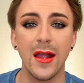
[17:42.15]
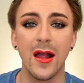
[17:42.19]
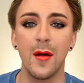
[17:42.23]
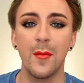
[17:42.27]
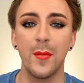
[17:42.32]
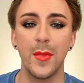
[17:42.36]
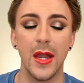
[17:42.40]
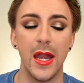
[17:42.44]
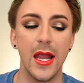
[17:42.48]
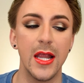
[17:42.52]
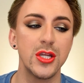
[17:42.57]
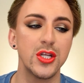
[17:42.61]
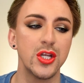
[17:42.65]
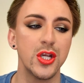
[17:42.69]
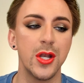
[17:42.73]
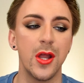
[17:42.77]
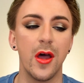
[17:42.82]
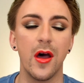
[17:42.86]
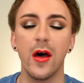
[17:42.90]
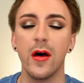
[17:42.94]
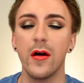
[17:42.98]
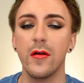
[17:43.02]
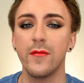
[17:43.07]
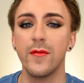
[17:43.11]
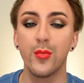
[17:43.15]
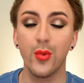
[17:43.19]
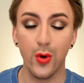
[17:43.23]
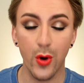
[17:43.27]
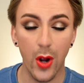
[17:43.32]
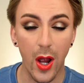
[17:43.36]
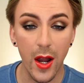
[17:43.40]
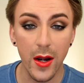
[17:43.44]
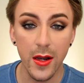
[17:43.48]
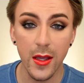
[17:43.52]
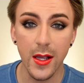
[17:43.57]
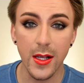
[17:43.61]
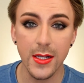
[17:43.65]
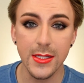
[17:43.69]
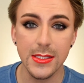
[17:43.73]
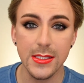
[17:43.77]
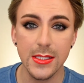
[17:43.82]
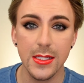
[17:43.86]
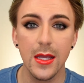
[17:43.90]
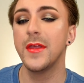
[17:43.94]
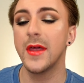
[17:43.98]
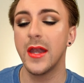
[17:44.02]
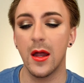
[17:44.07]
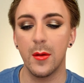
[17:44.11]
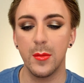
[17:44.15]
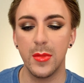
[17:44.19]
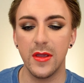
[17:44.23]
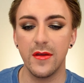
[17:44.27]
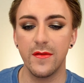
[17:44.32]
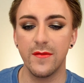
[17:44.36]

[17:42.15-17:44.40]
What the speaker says: combination of products, then I'll be